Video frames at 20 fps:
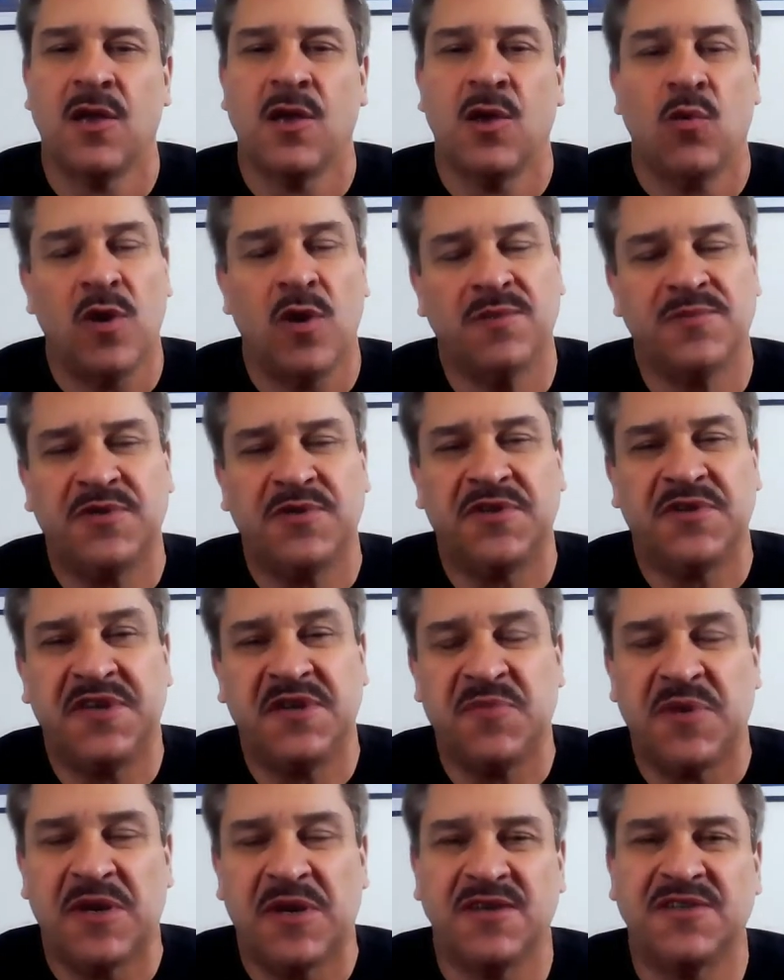Welcome to the
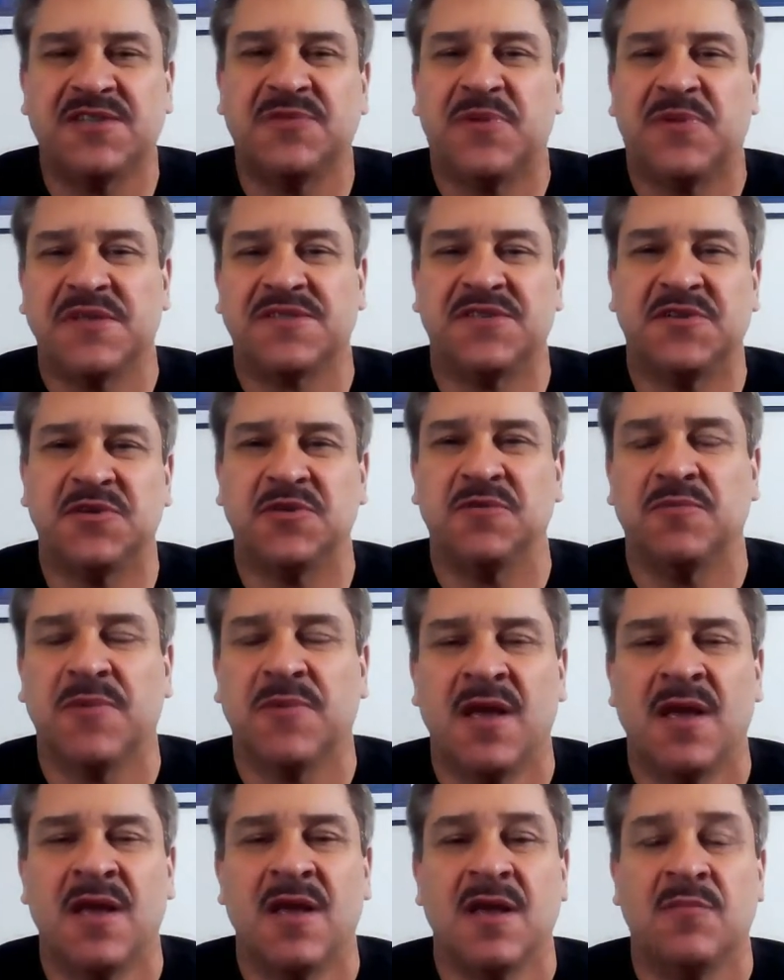Team Builder Leadership Institute.
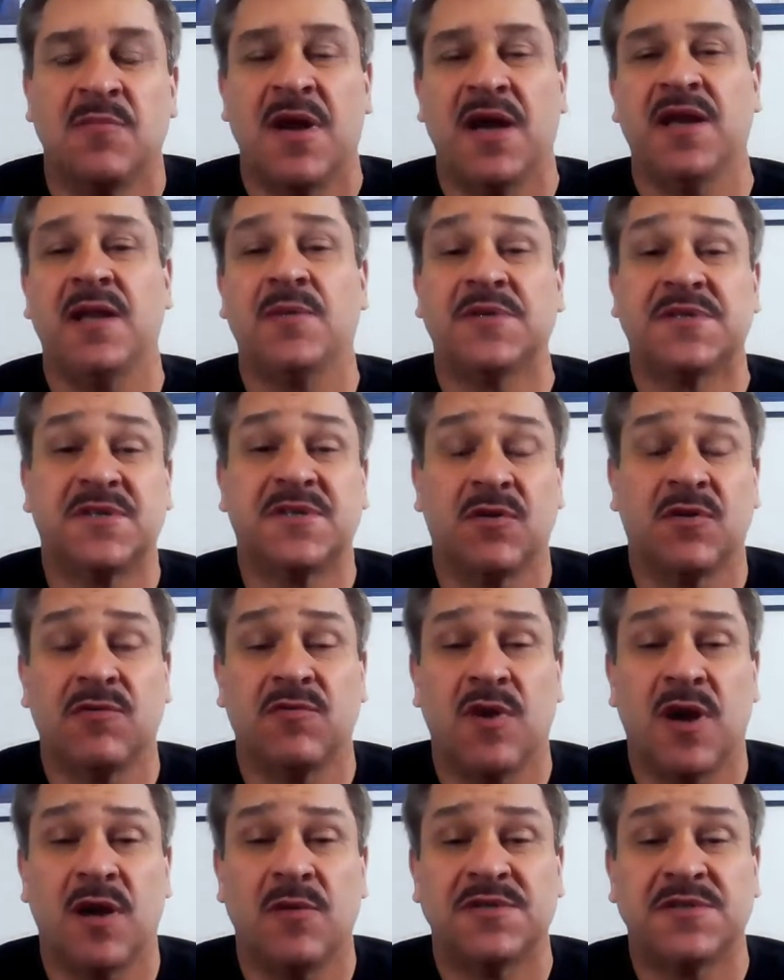My name is Tony
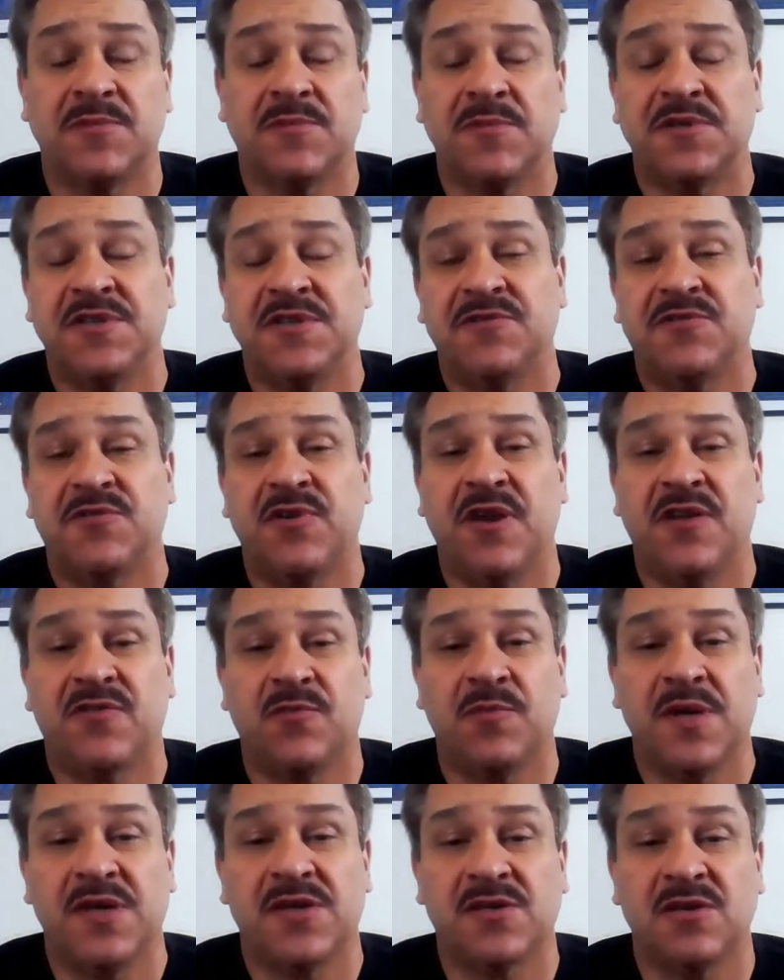Roberts. I'm the Chief
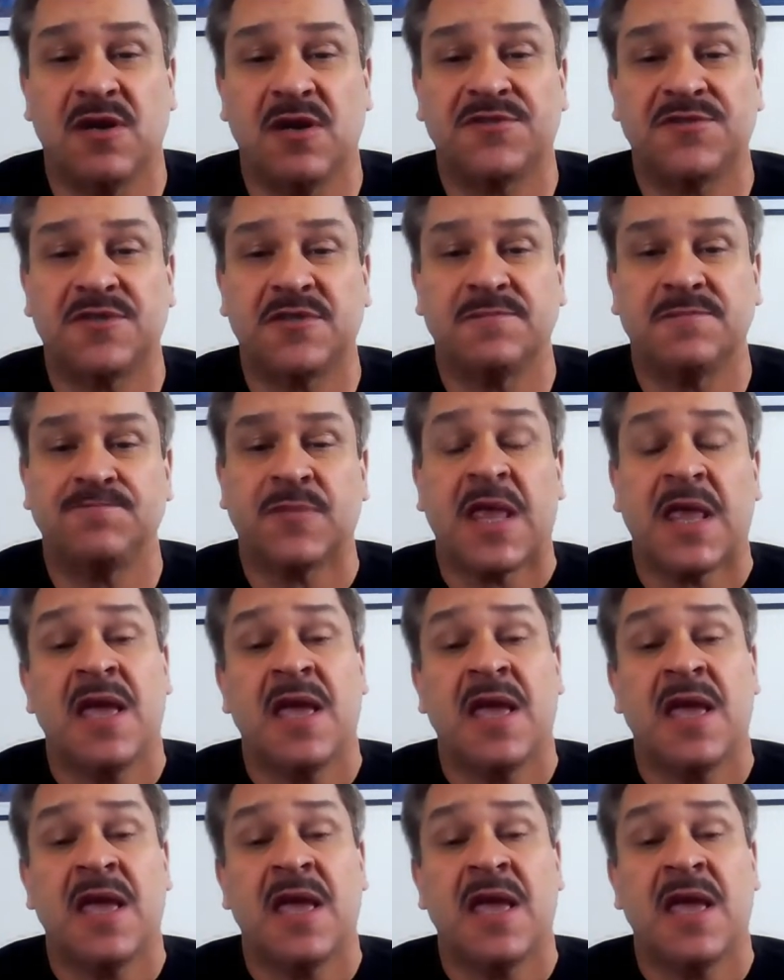Transformation Officer.